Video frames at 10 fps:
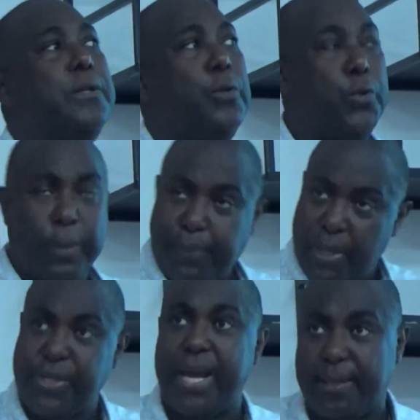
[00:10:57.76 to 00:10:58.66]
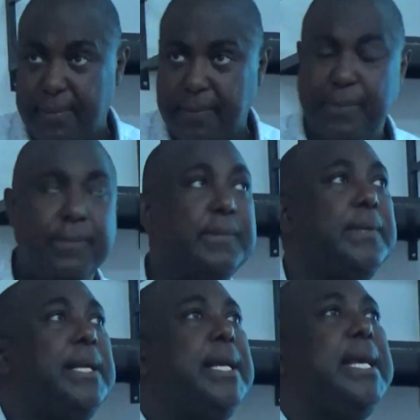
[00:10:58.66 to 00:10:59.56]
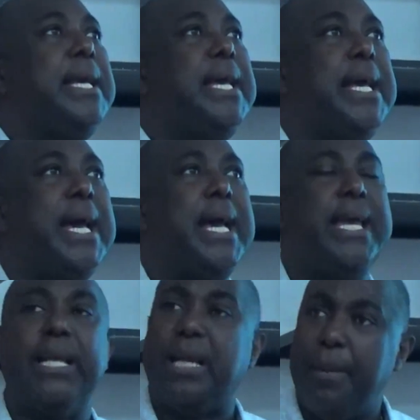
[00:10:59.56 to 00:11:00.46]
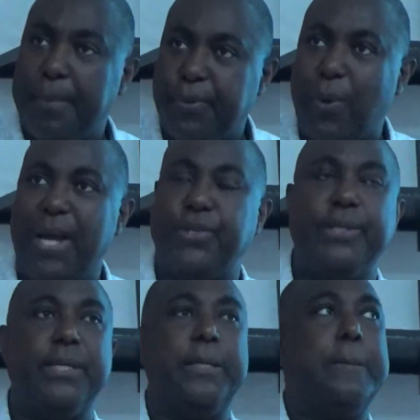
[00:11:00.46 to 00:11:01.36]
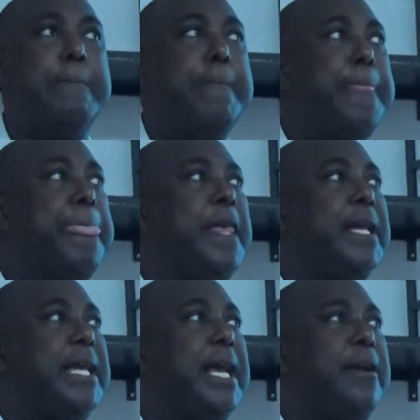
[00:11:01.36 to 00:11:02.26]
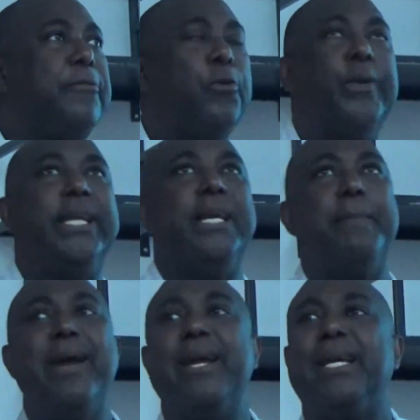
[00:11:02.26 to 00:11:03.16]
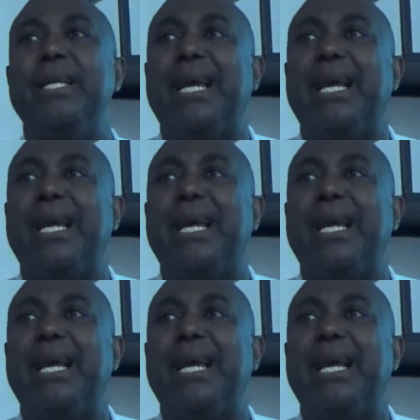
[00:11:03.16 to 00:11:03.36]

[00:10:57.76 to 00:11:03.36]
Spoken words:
to do a project. They'd come up to Washington for the American